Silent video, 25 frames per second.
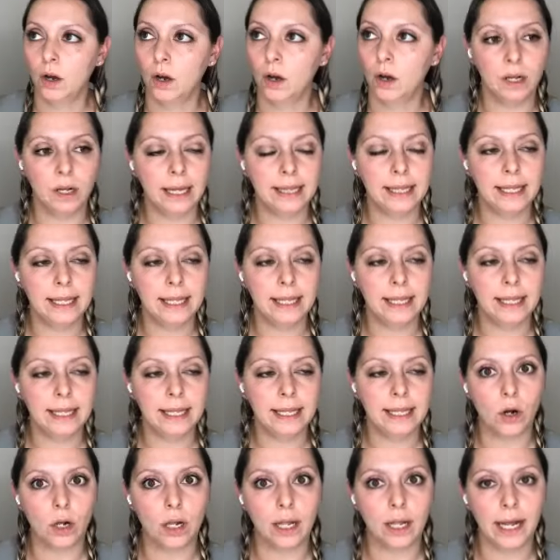Sure. Well,
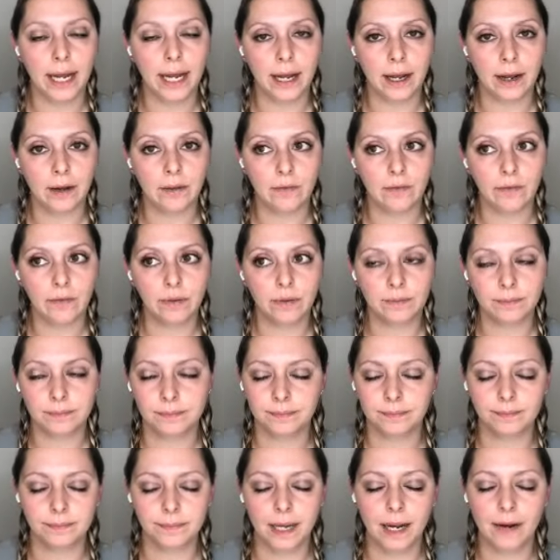I think we all
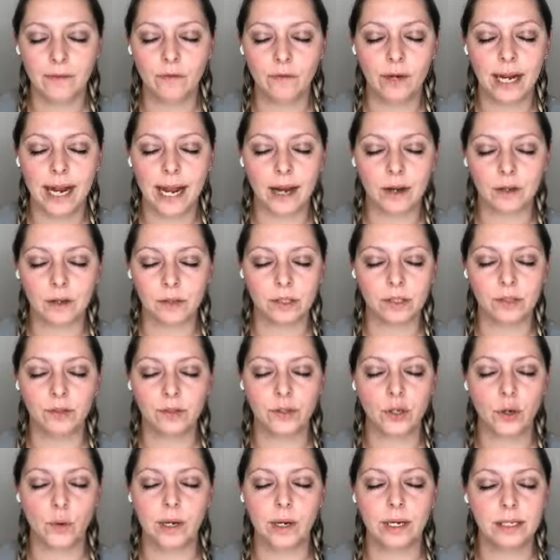have every house.
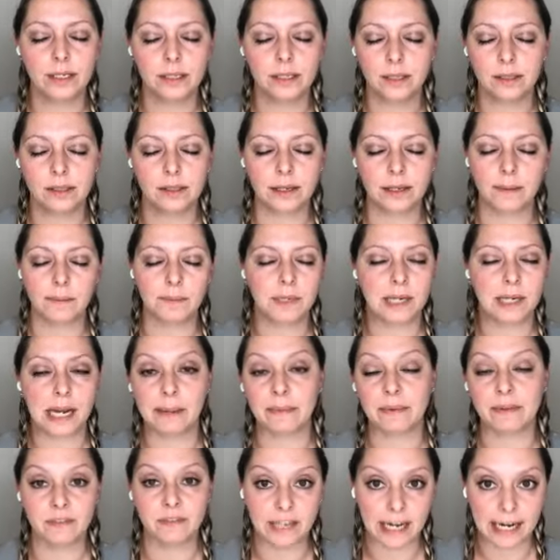There's always some
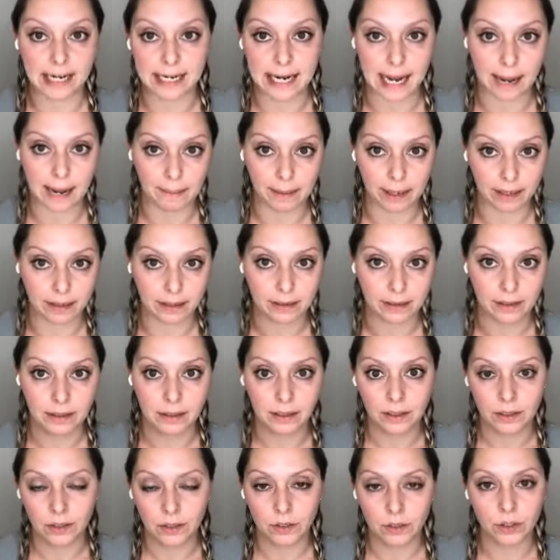type of dynamic.
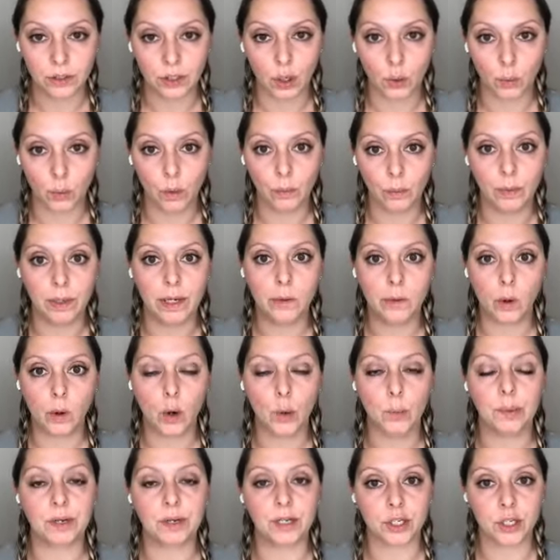So when we grow
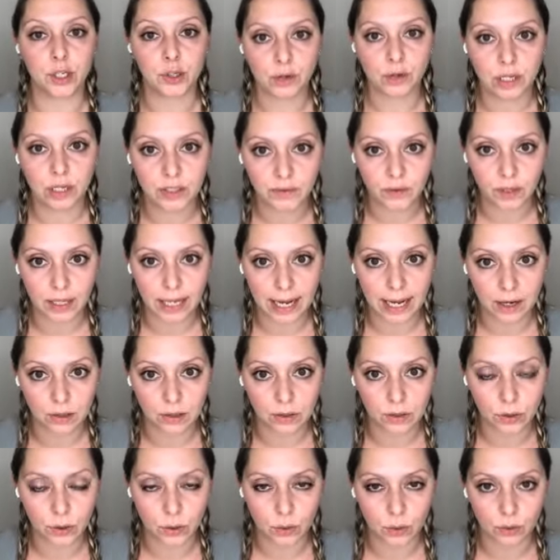up in a stressful
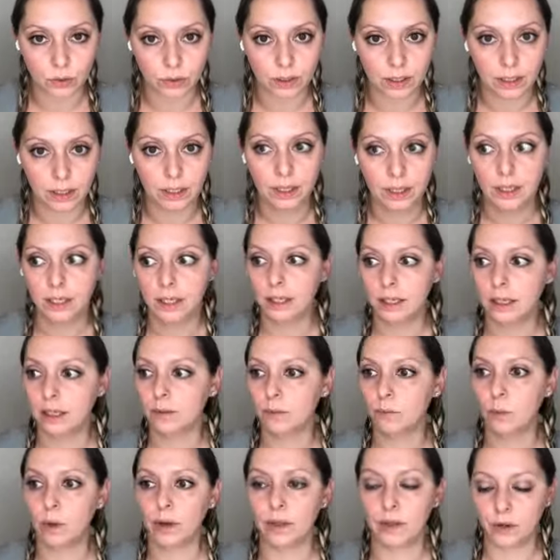household,
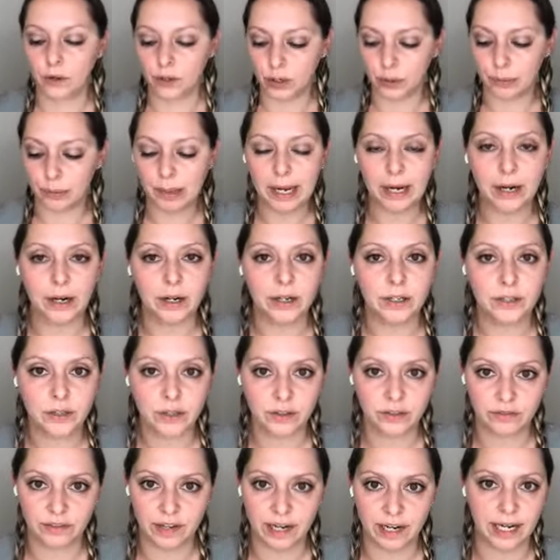whether your parents
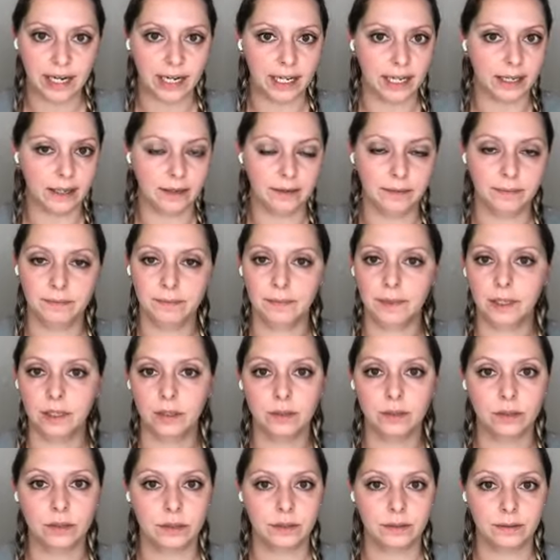are fighting,
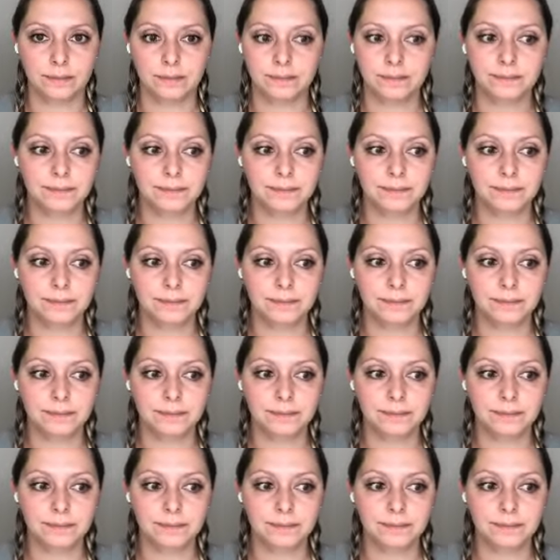there's